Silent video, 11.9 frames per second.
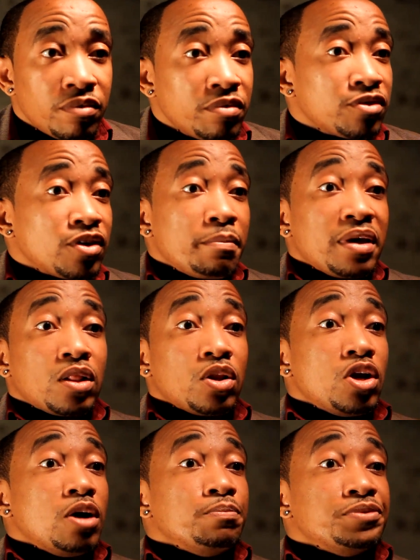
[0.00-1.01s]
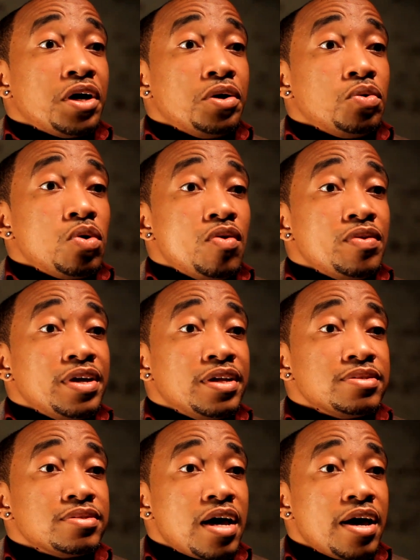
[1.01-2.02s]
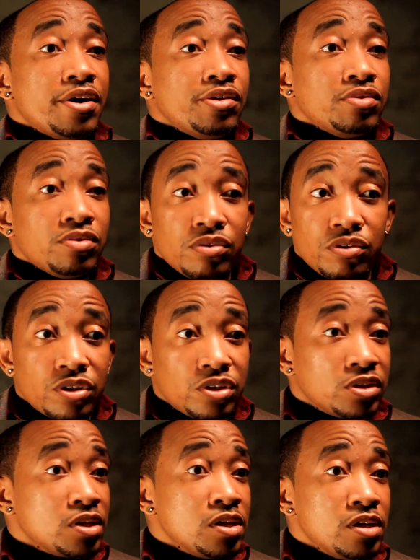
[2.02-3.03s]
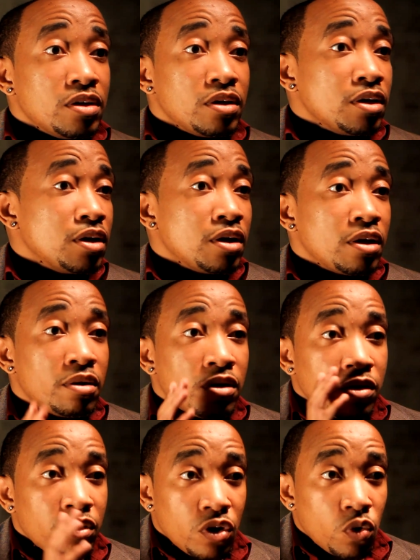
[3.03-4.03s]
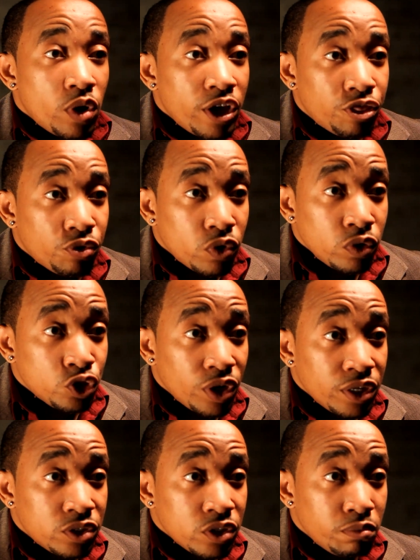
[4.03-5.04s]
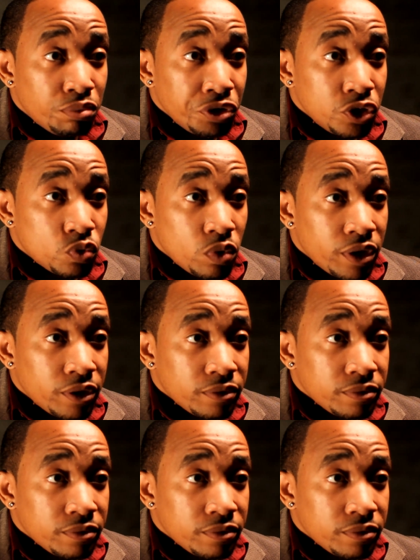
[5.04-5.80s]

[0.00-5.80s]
It's gonna be a lit up tunnel on the inside. See? Your way through straight to the breezeway.